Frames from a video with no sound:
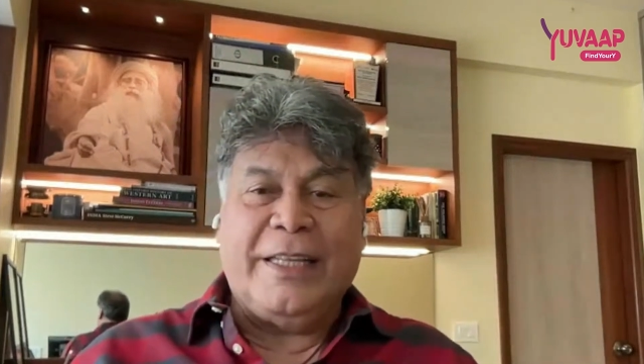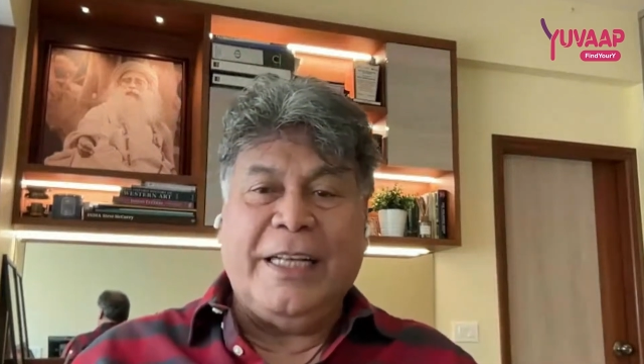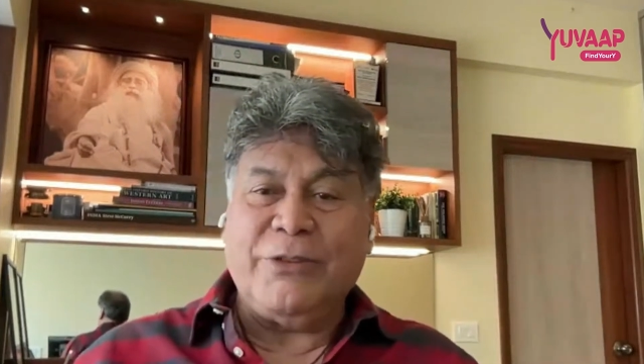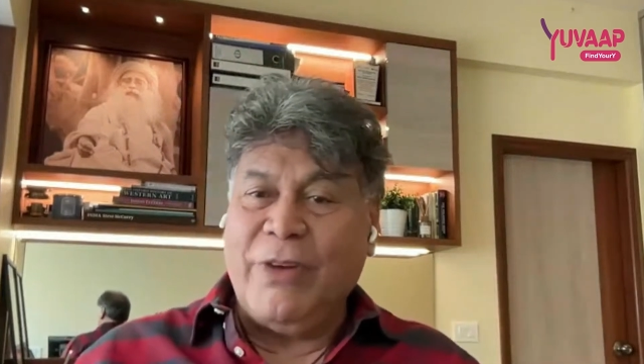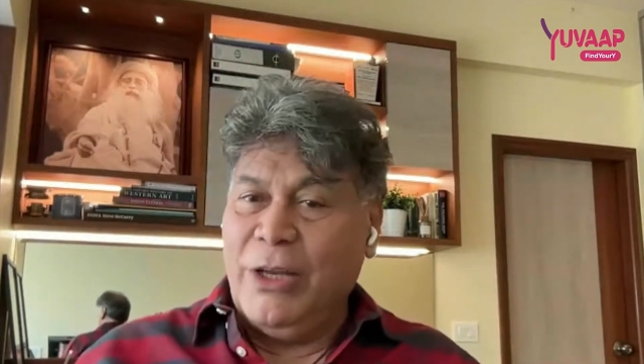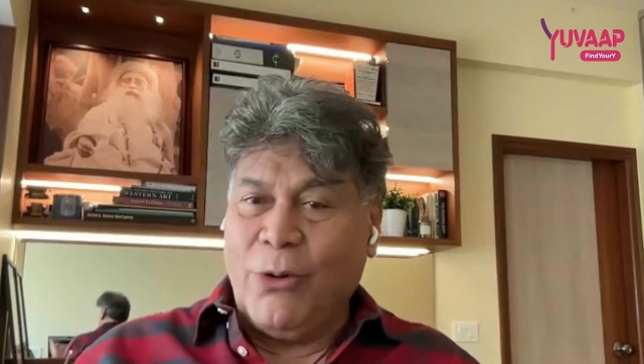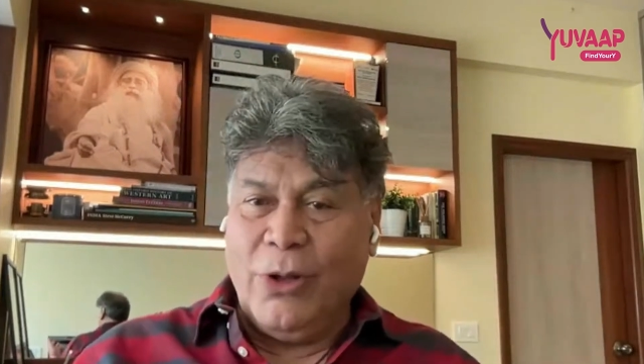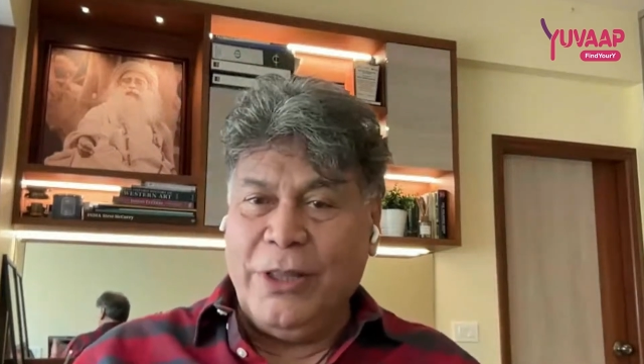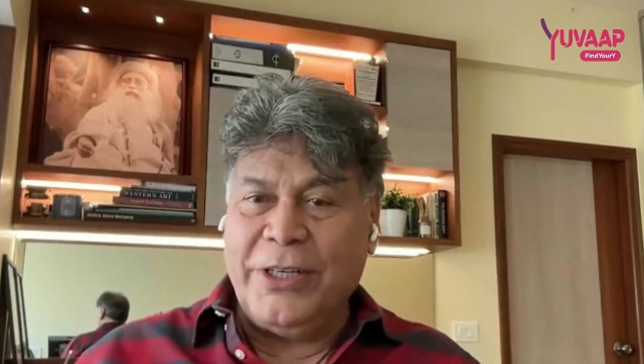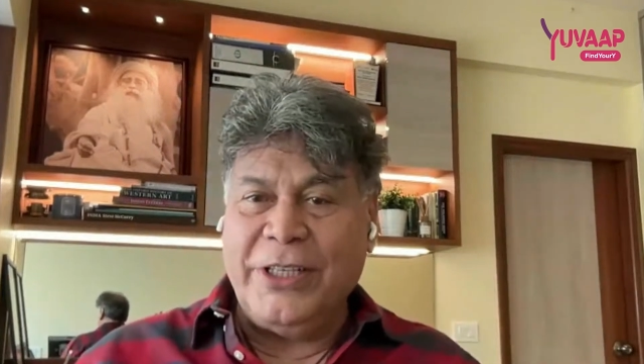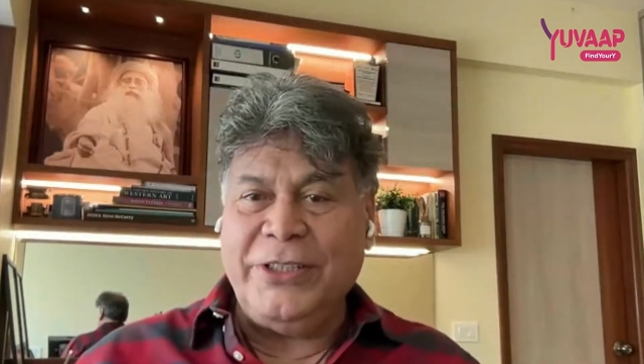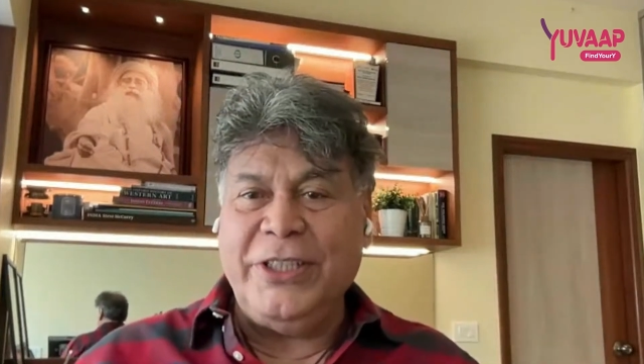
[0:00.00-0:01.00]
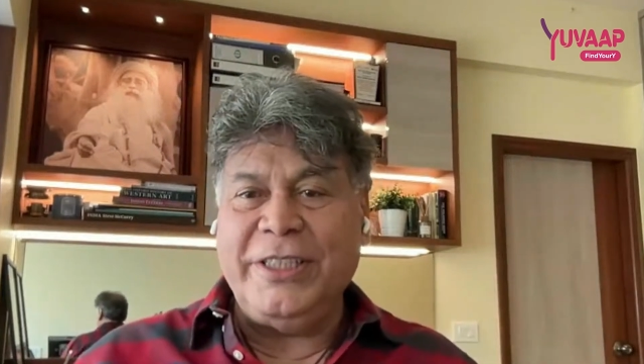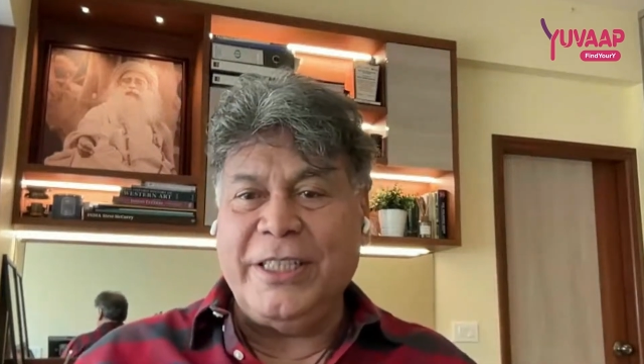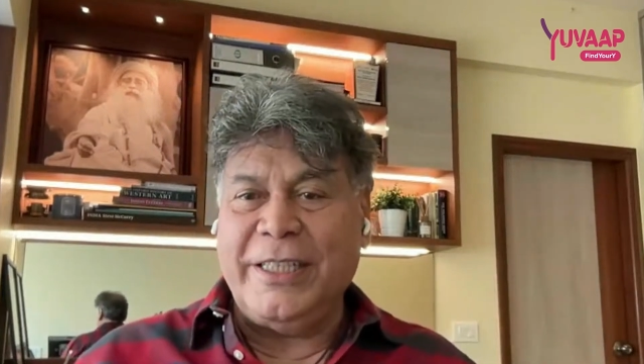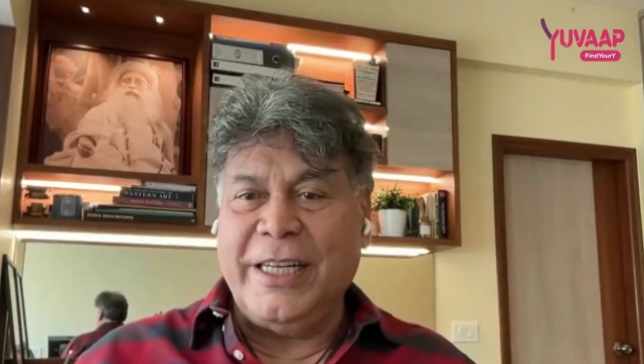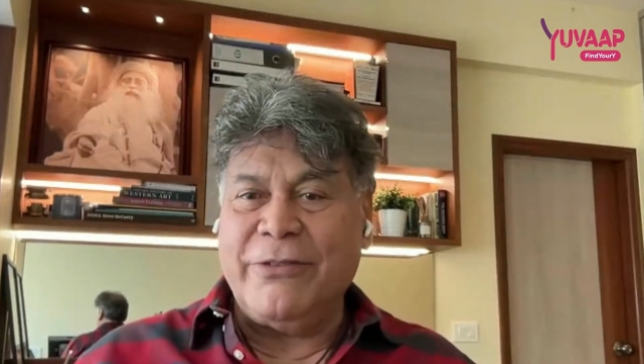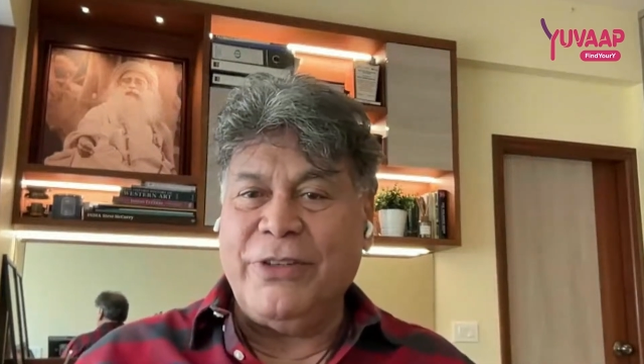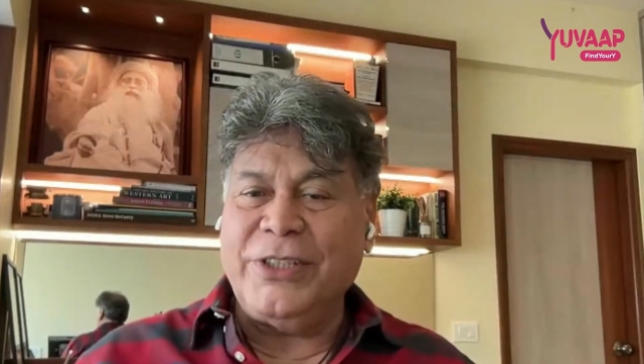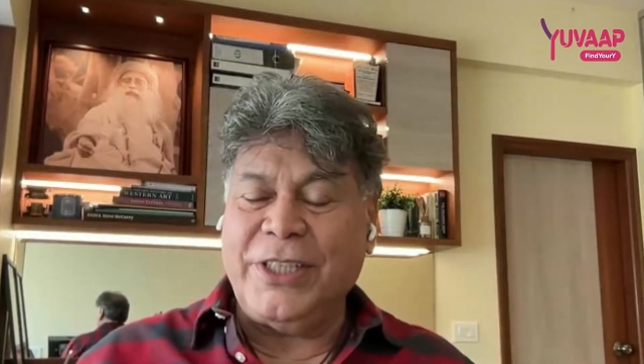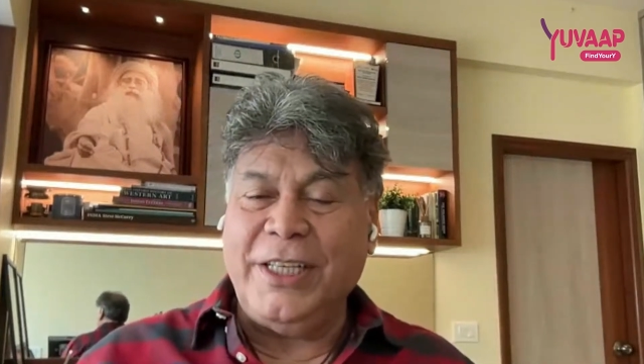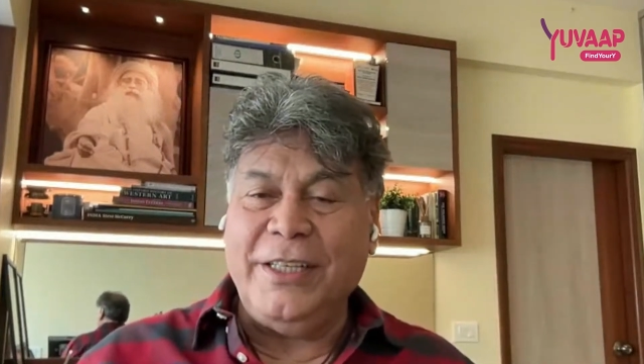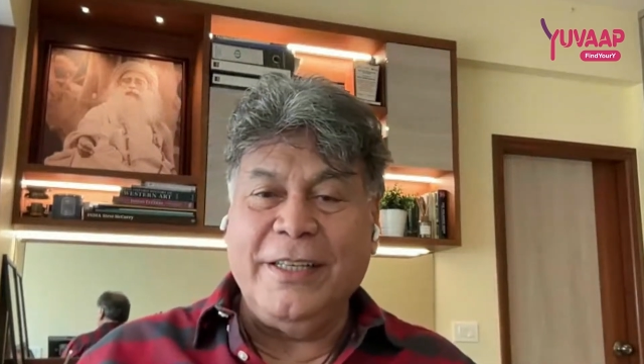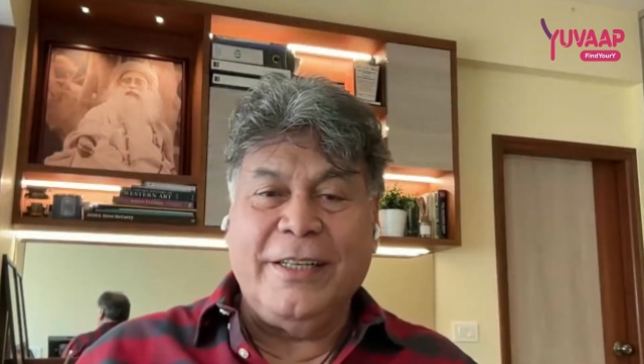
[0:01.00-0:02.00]
That's why all the diseases that we
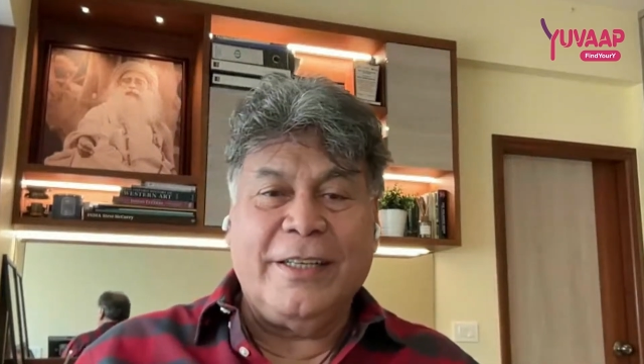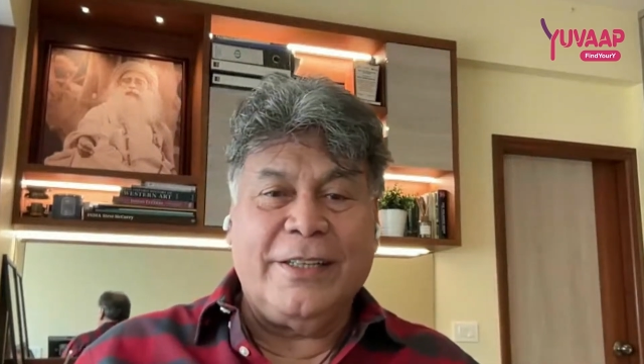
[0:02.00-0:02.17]
see,